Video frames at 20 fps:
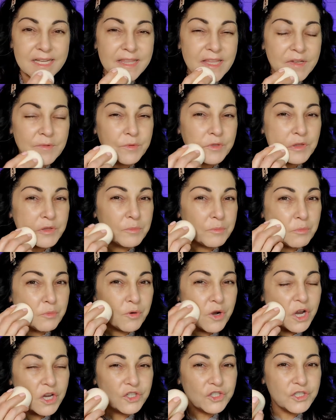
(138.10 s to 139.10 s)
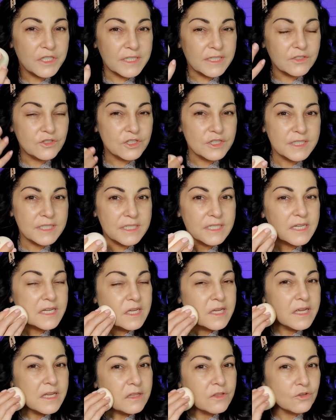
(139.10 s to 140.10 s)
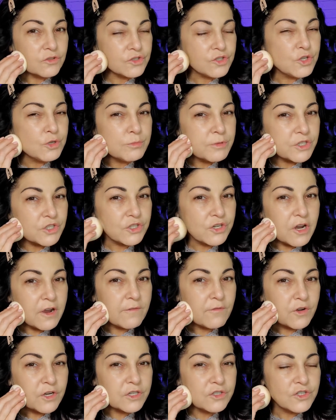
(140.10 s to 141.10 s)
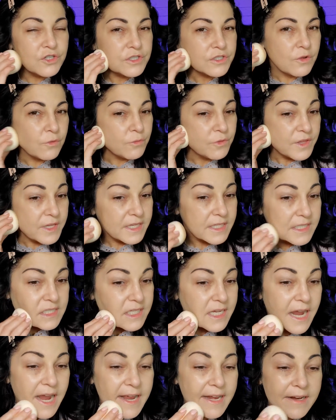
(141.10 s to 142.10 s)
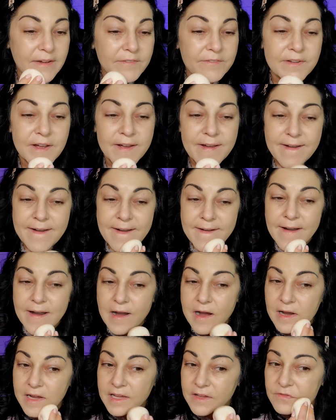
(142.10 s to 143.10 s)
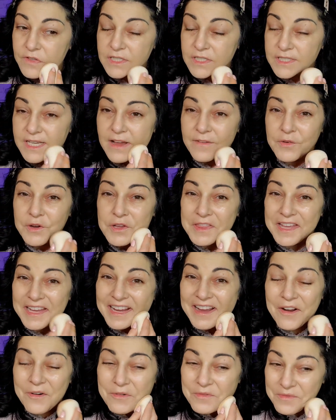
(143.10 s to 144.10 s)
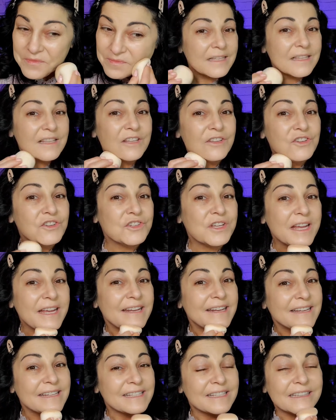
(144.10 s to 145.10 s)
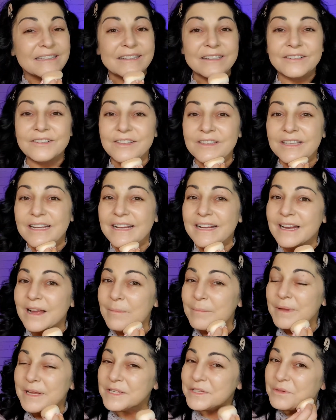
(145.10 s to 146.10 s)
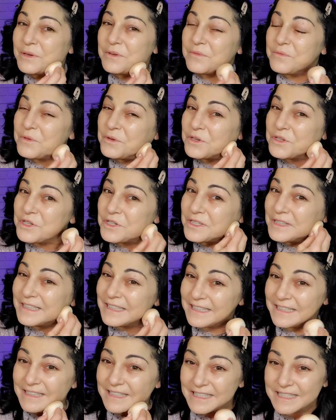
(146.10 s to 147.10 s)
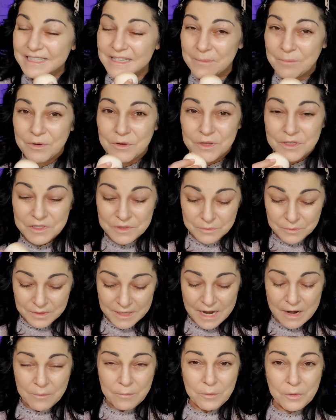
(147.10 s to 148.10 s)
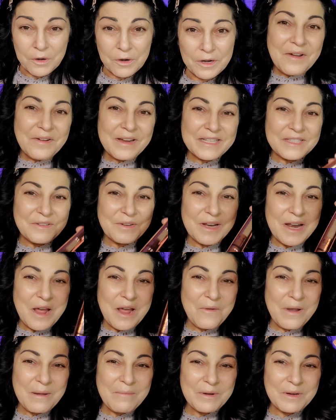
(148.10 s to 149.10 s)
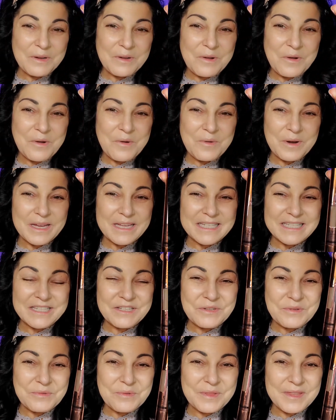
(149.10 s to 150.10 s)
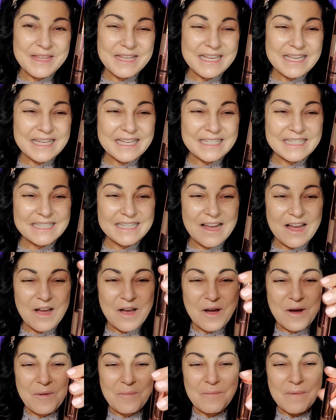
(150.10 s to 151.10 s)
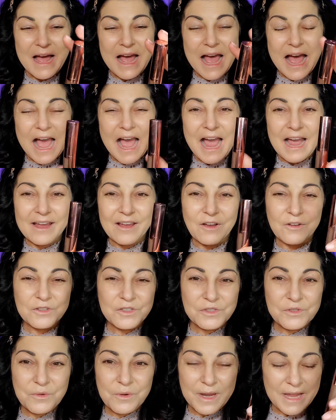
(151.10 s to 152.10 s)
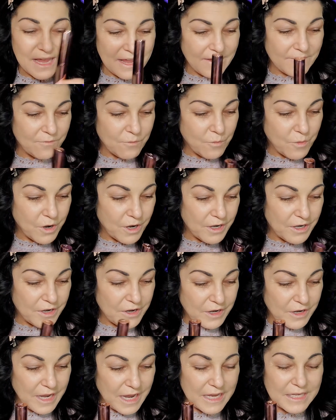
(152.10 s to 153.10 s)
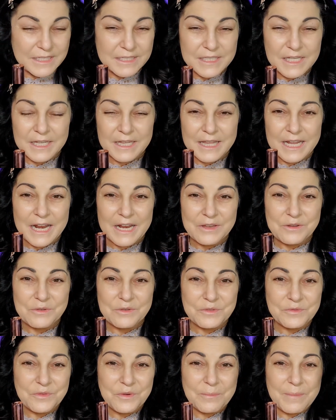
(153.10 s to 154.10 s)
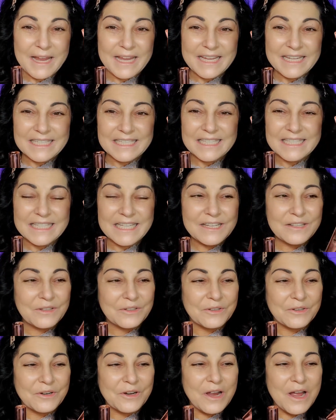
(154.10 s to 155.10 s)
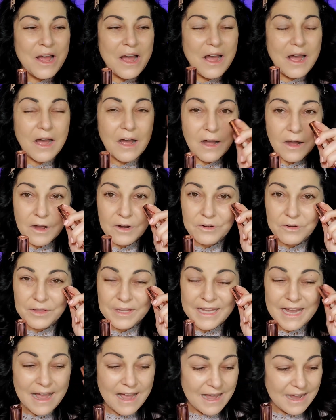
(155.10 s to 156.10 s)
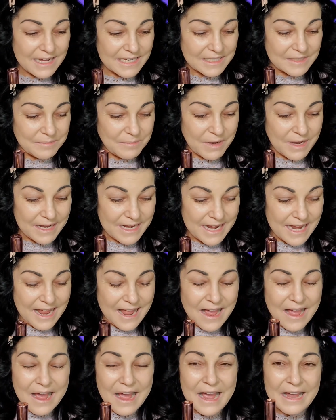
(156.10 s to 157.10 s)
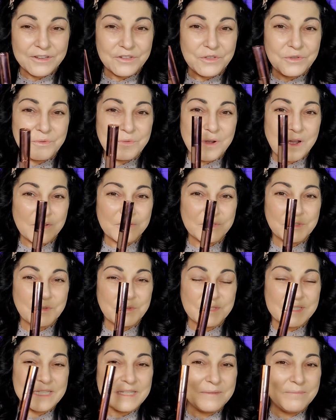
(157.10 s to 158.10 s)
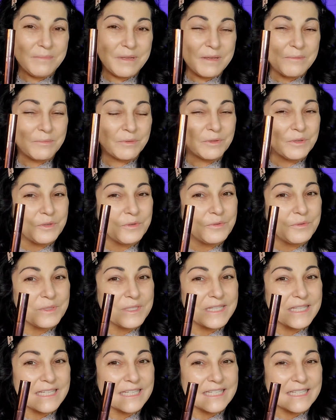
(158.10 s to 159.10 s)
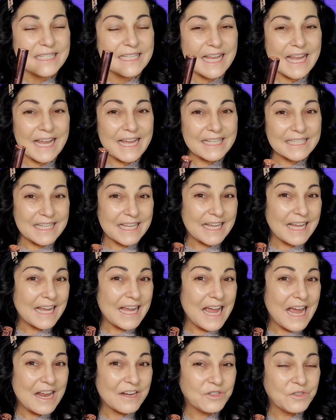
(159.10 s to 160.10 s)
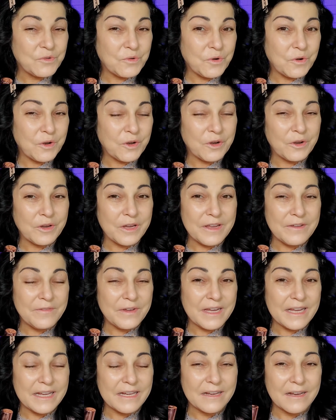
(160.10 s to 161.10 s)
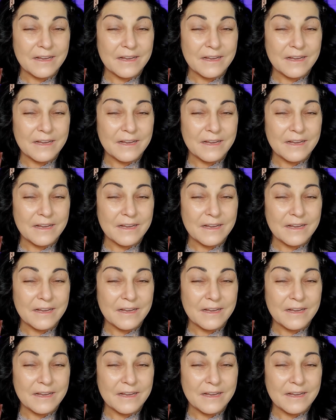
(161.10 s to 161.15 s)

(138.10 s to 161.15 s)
I think with the brush, it just, there's too much coverage, so this kind of evens everything out. The shade is a little light on me, so unfortunately in the summer this will not work. All right, so now I'm going to go into this. I also have one that I use for my concealer under the eyes, but I do also see people use this as like a contour or even